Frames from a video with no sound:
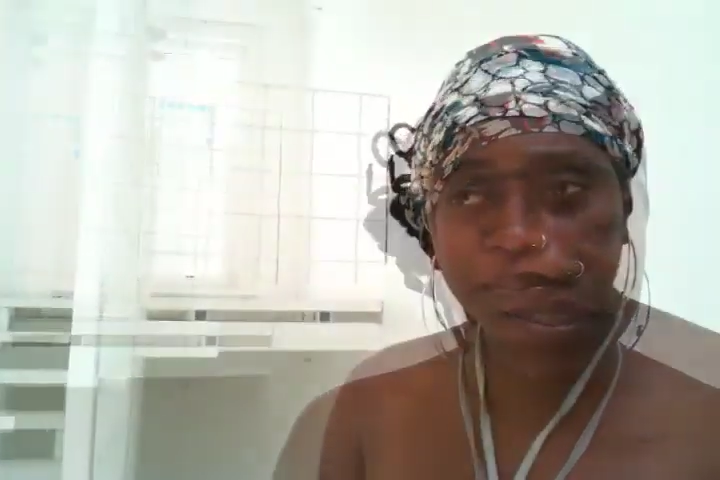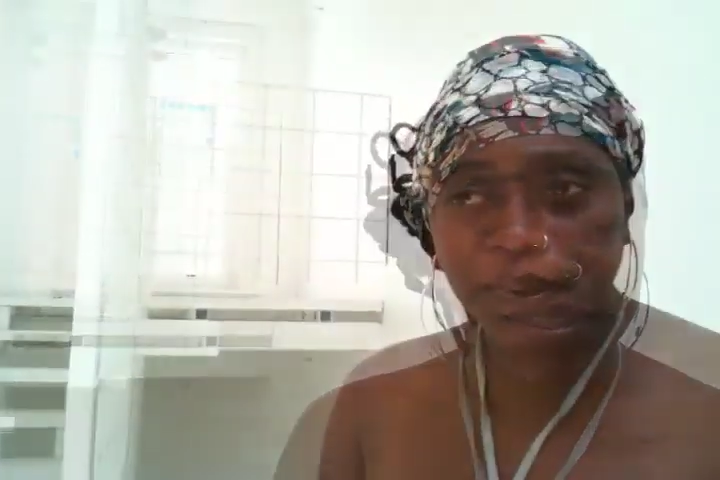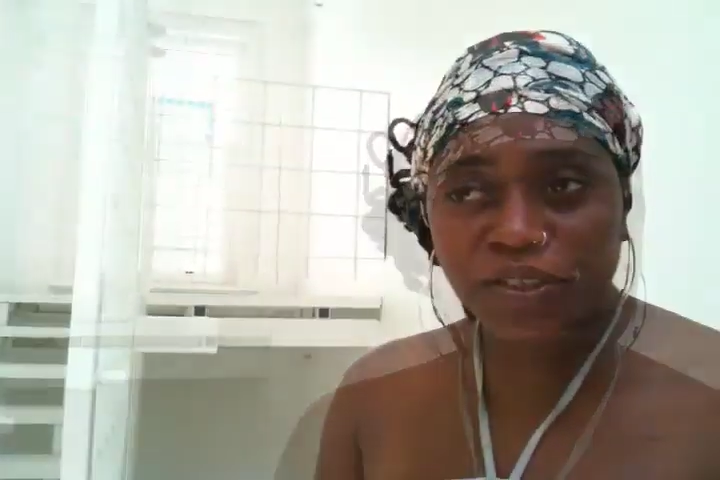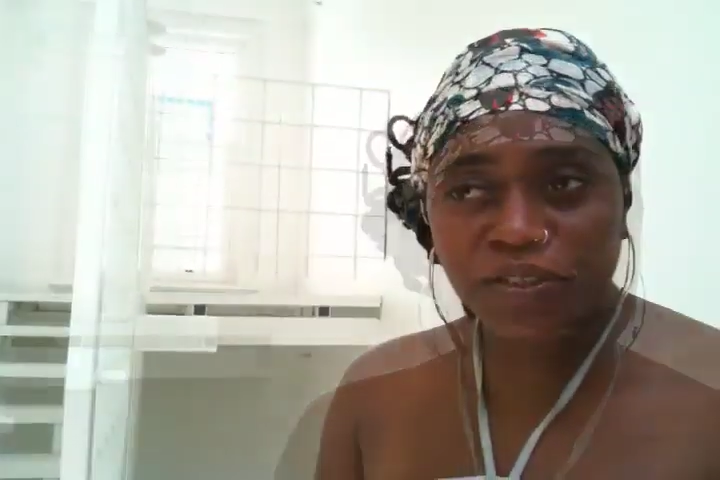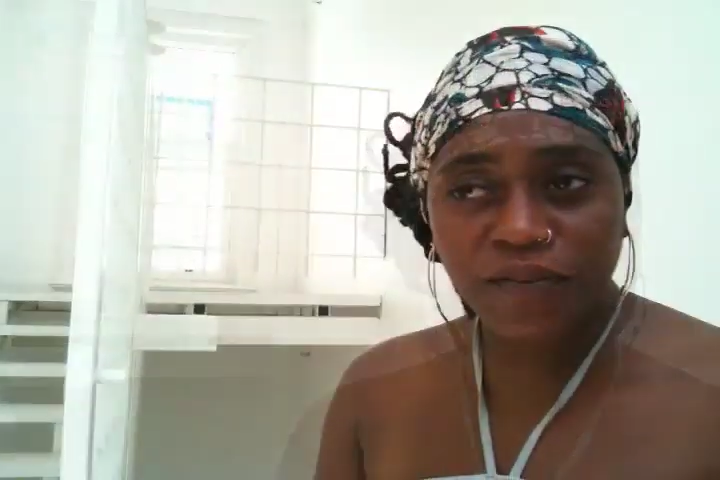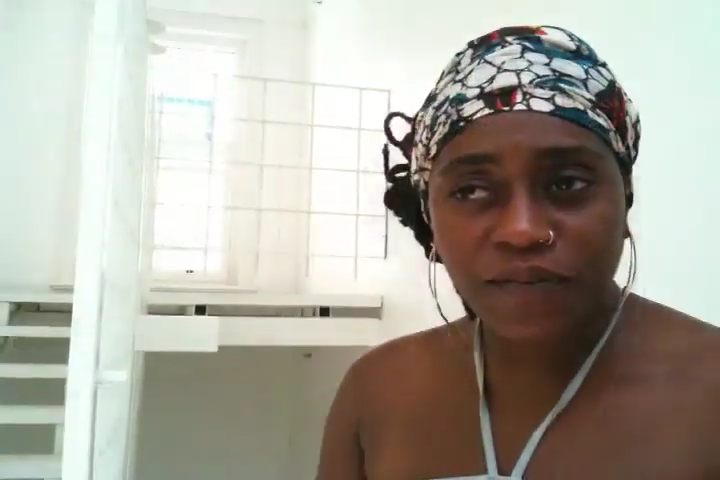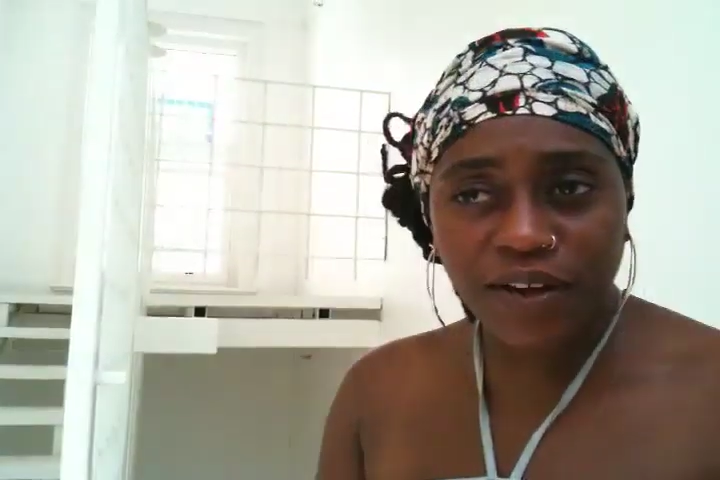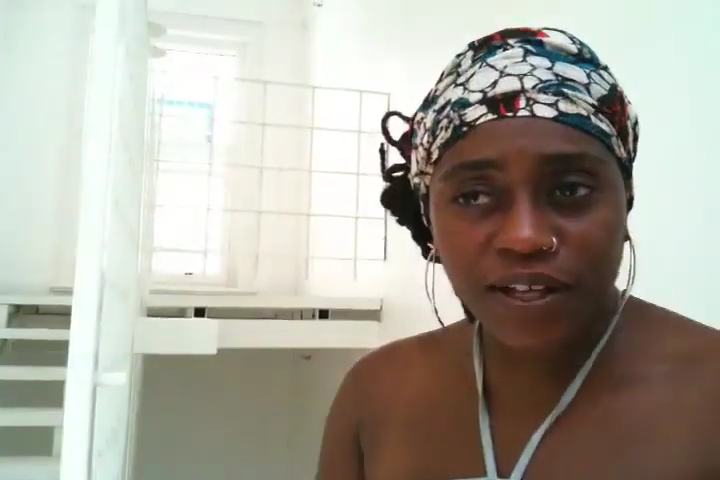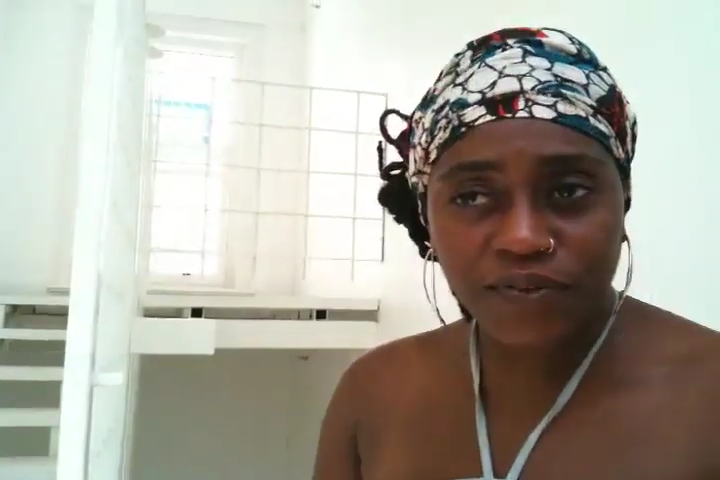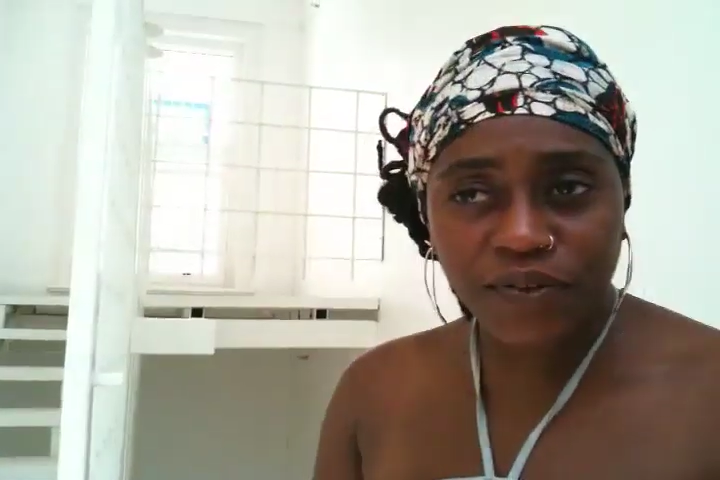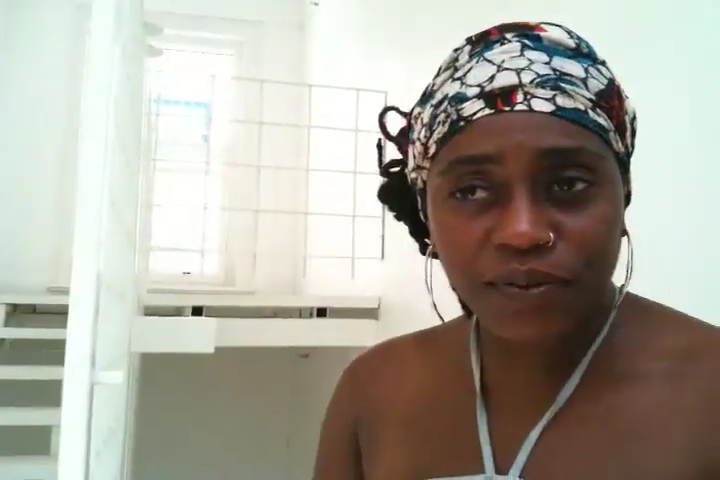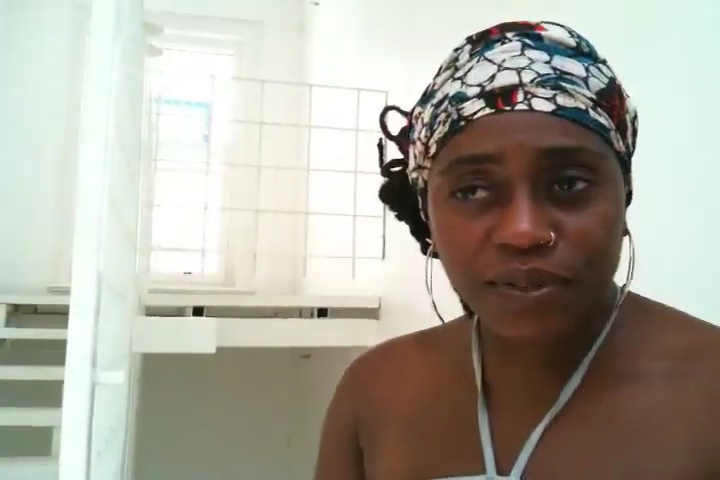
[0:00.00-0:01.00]
Especially the
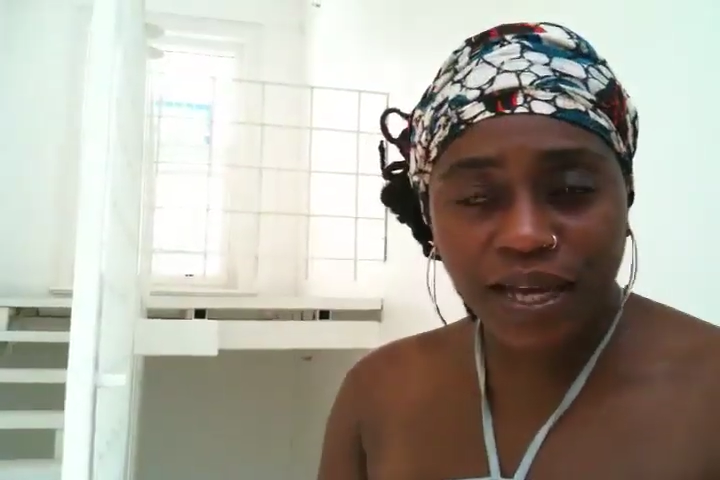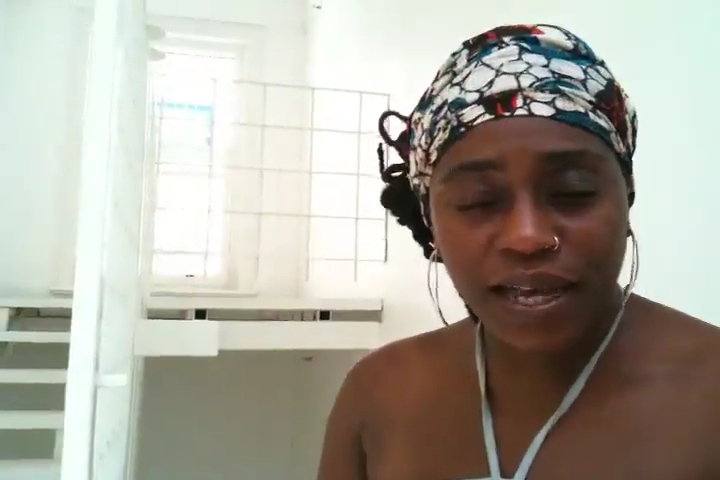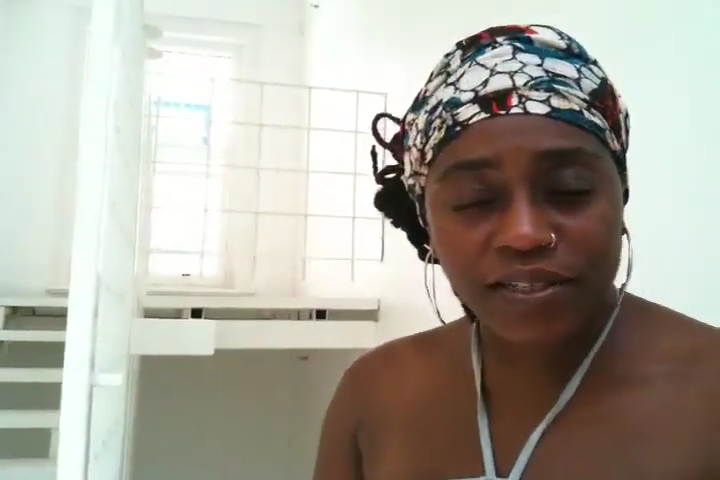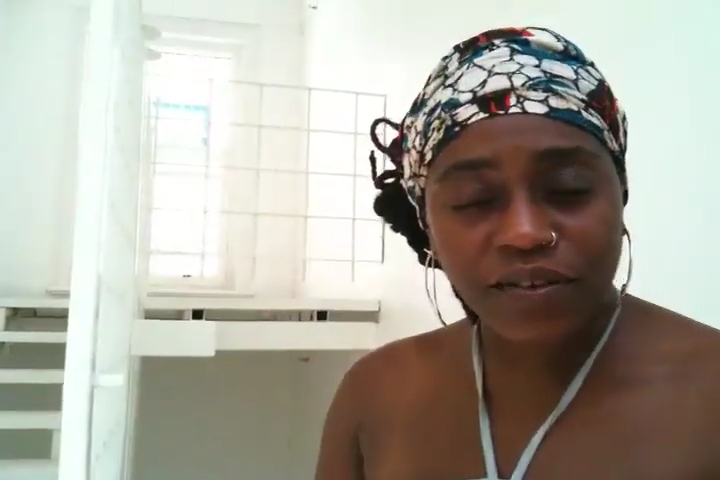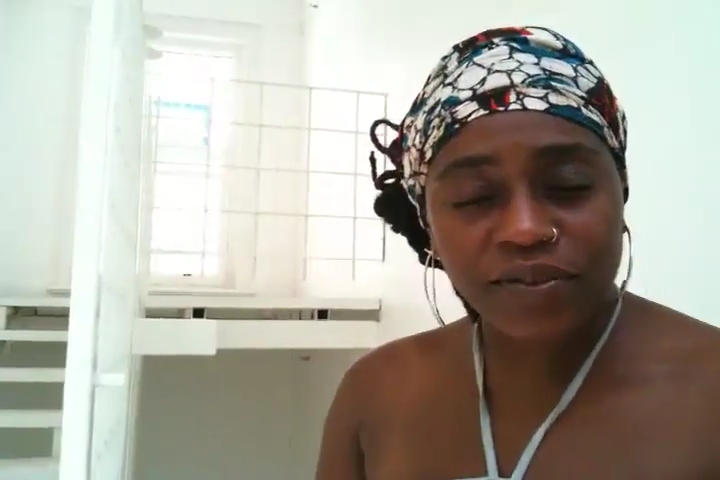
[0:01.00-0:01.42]
first few days,